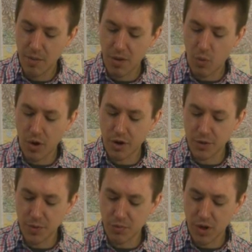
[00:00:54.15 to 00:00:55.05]
My water
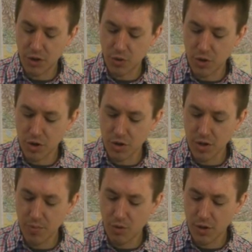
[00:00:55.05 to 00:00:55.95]
has been brought to an
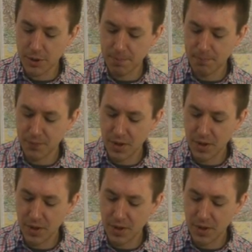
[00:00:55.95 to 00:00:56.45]
early boil.